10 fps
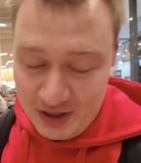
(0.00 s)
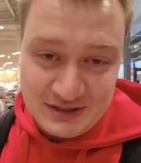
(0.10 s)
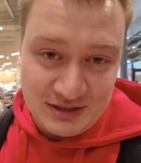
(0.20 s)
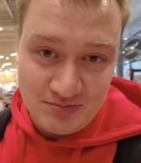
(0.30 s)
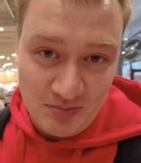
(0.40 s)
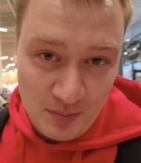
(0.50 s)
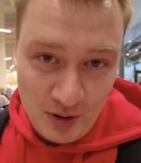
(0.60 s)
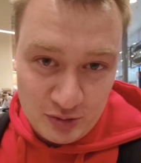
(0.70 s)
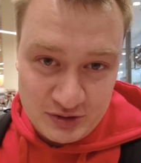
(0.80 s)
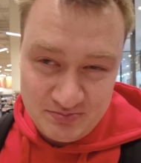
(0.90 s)
It's
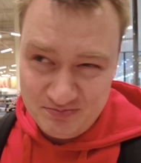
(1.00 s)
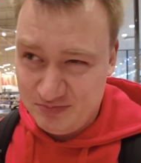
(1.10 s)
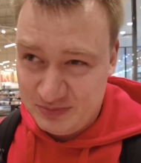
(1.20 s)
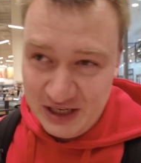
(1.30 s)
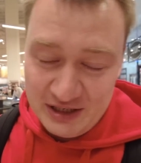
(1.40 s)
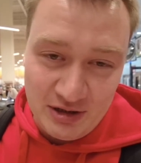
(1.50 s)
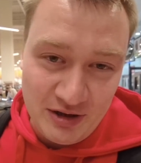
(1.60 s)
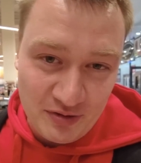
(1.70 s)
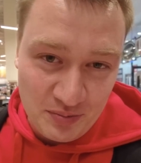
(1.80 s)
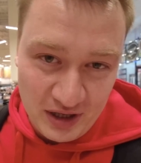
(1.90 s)
about
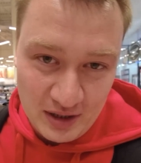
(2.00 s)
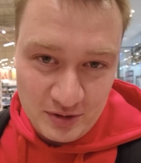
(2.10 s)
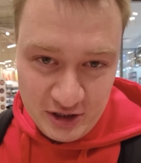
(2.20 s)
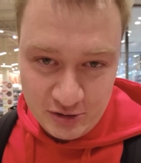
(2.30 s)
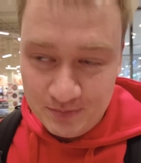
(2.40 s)
10-11 p.m. here.